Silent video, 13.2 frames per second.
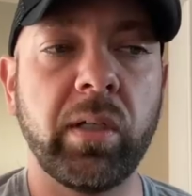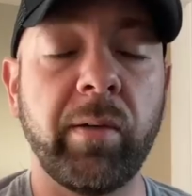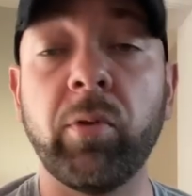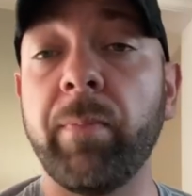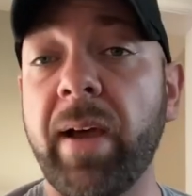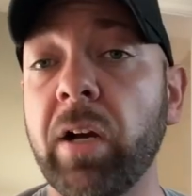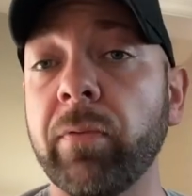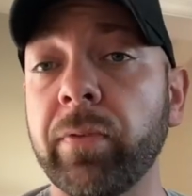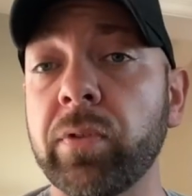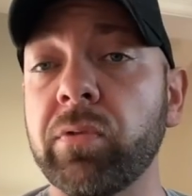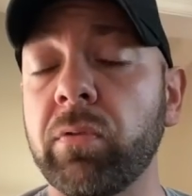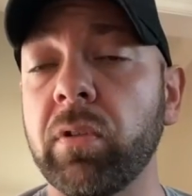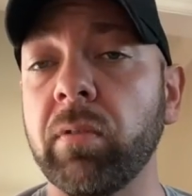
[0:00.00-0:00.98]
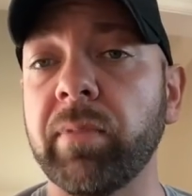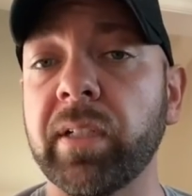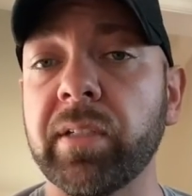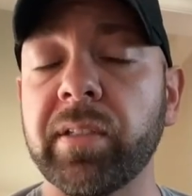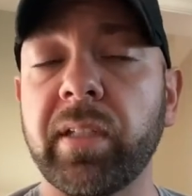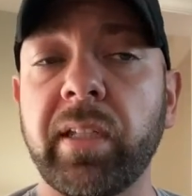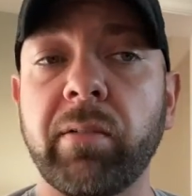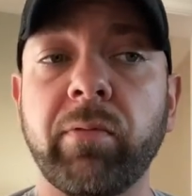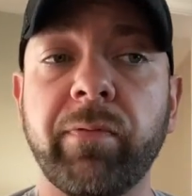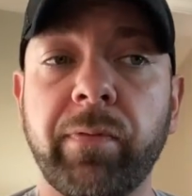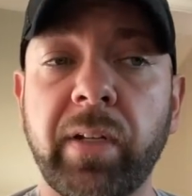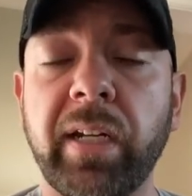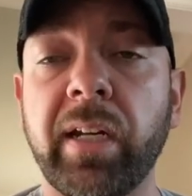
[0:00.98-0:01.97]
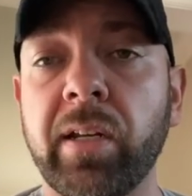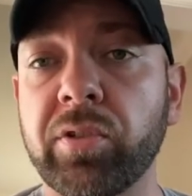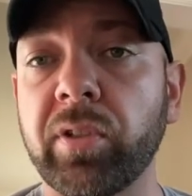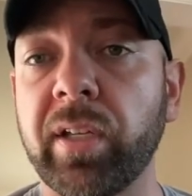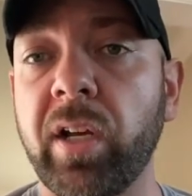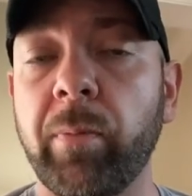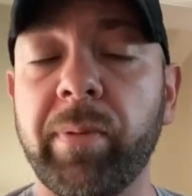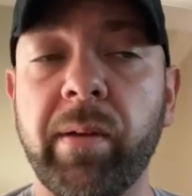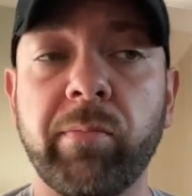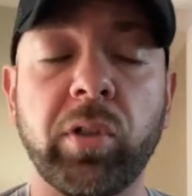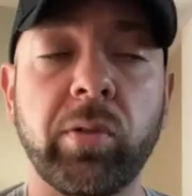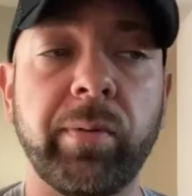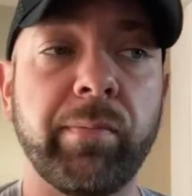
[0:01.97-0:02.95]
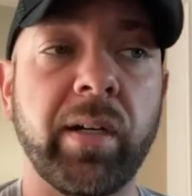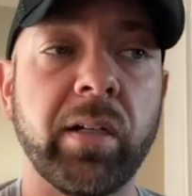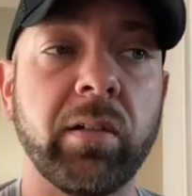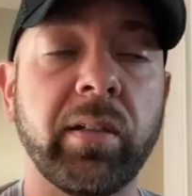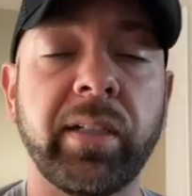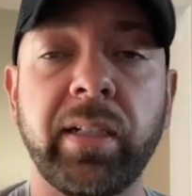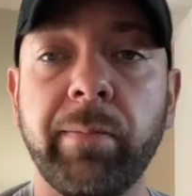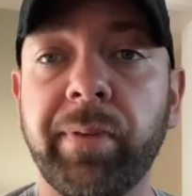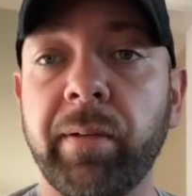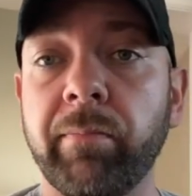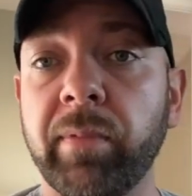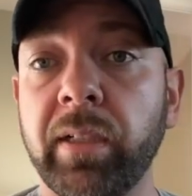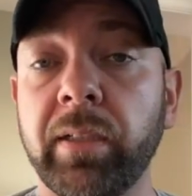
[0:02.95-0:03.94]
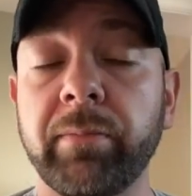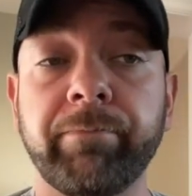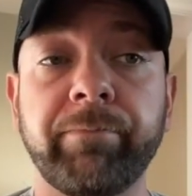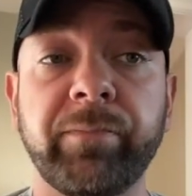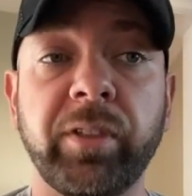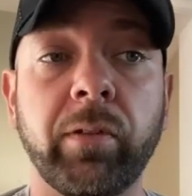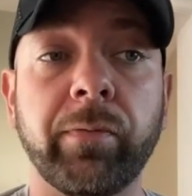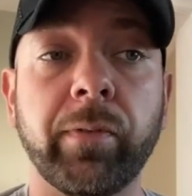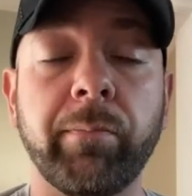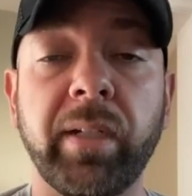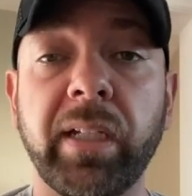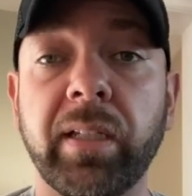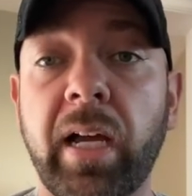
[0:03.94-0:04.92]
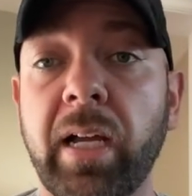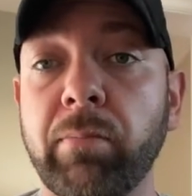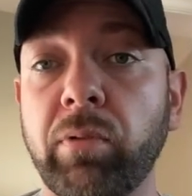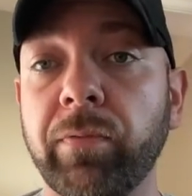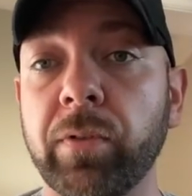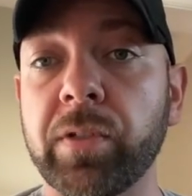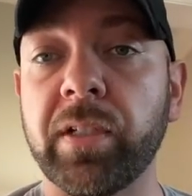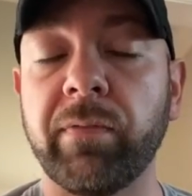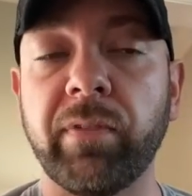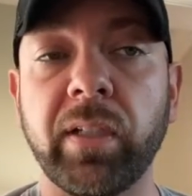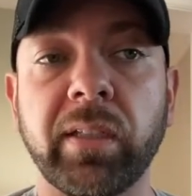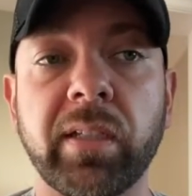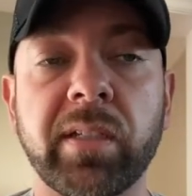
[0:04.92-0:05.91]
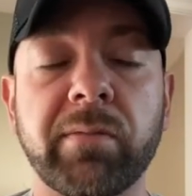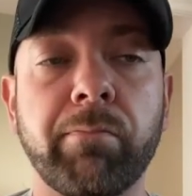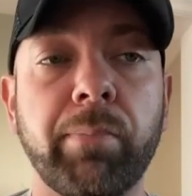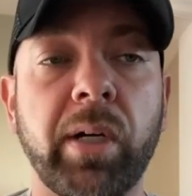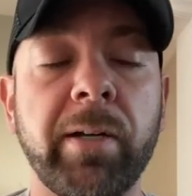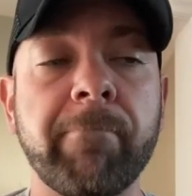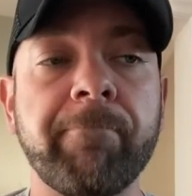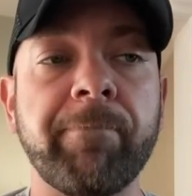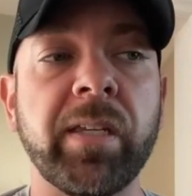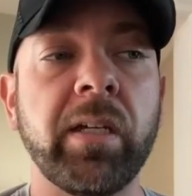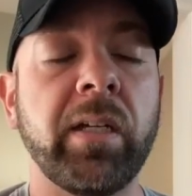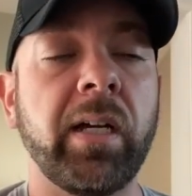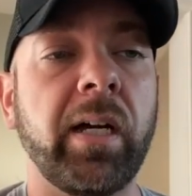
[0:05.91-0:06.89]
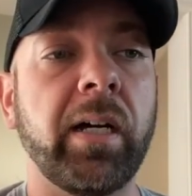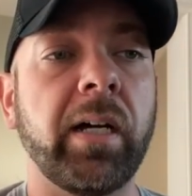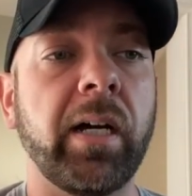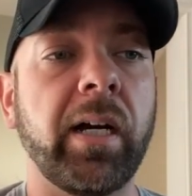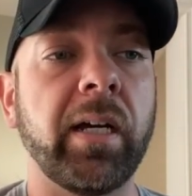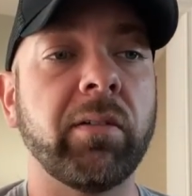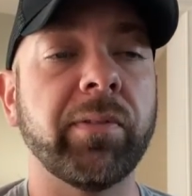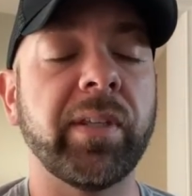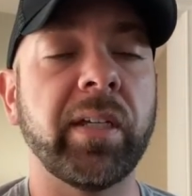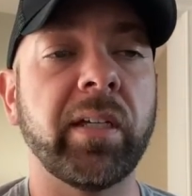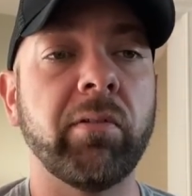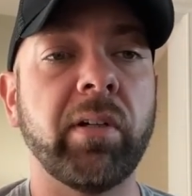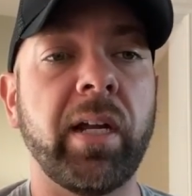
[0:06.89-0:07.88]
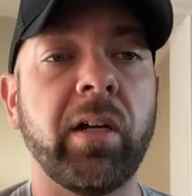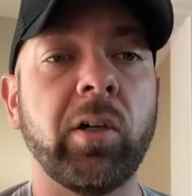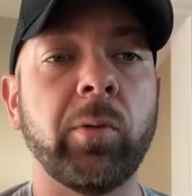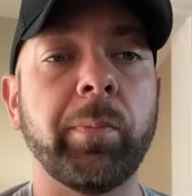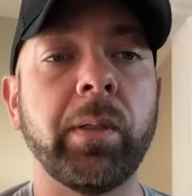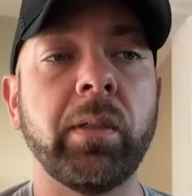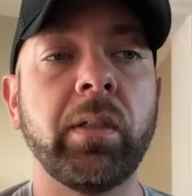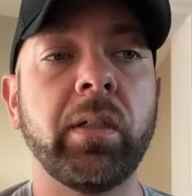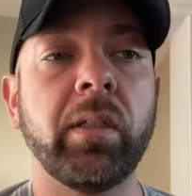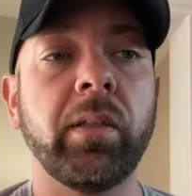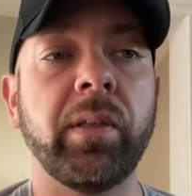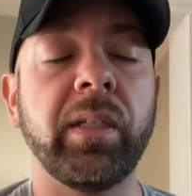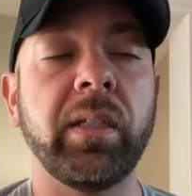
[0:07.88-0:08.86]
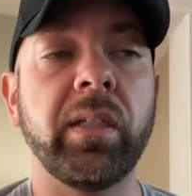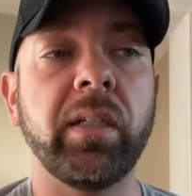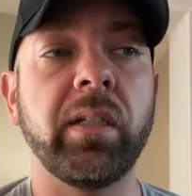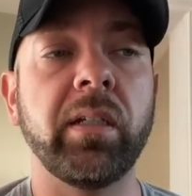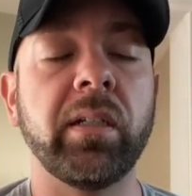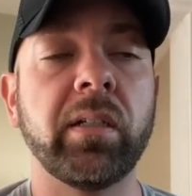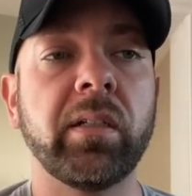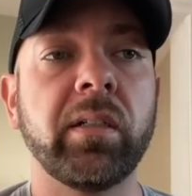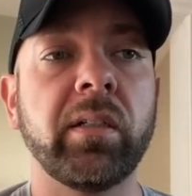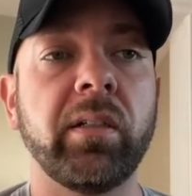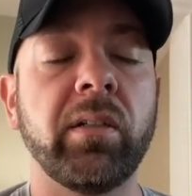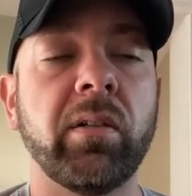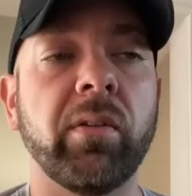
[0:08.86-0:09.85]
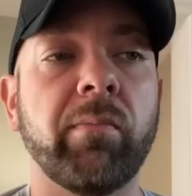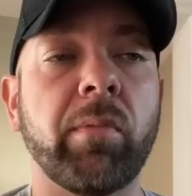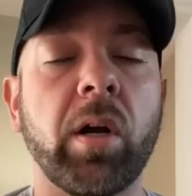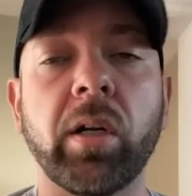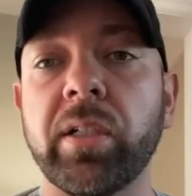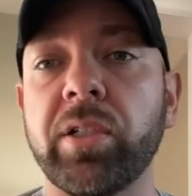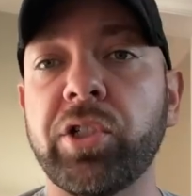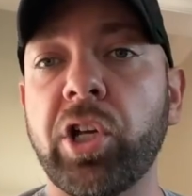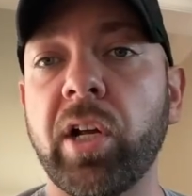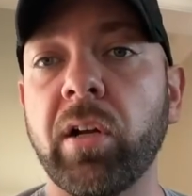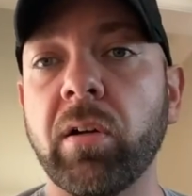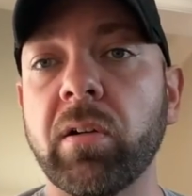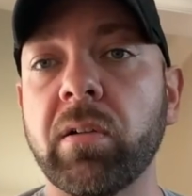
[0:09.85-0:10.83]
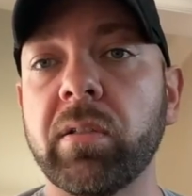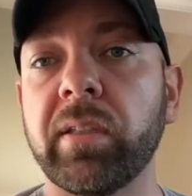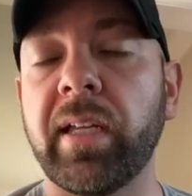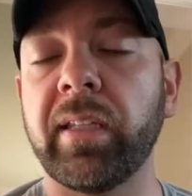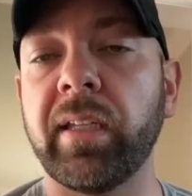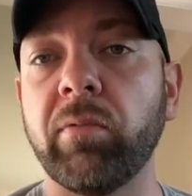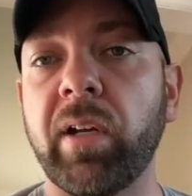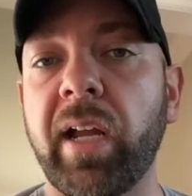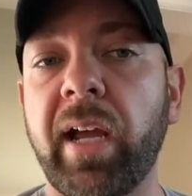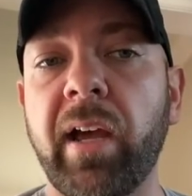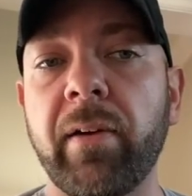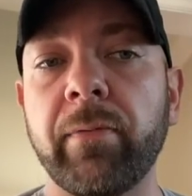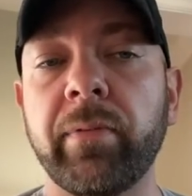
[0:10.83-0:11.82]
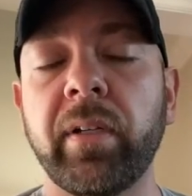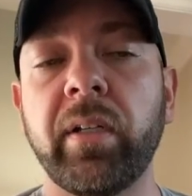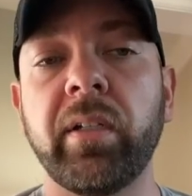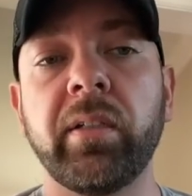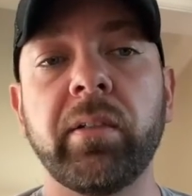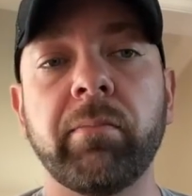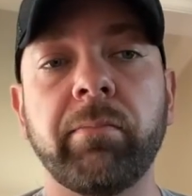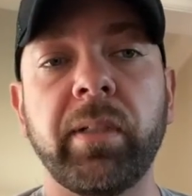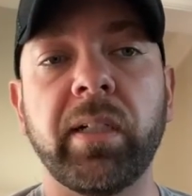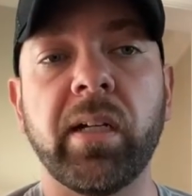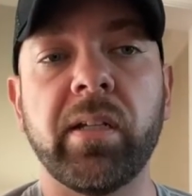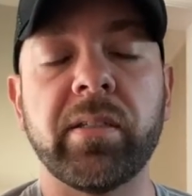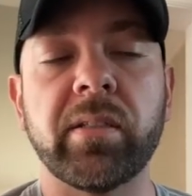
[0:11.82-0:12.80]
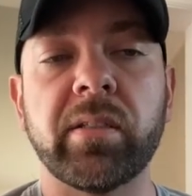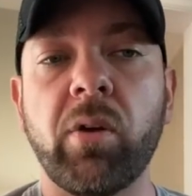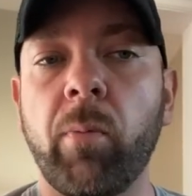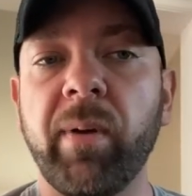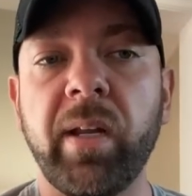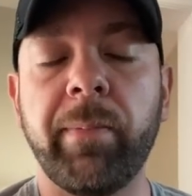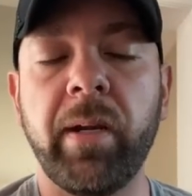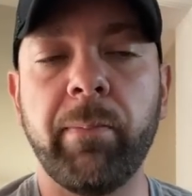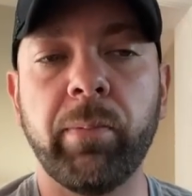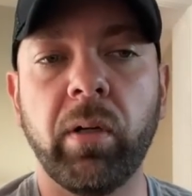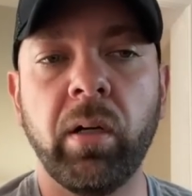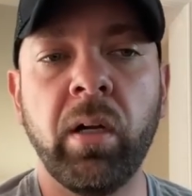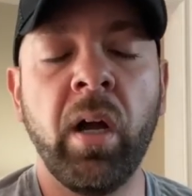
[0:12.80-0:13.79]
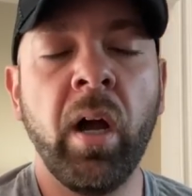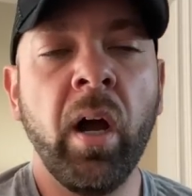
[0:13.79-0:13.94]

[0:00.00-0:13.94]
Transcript: it would matter for Storm because then that would financially help them a little bit better and keep them, you know, from being liable for stuff like this. But I don't think it would help the, you know, the market share that they would have because so many people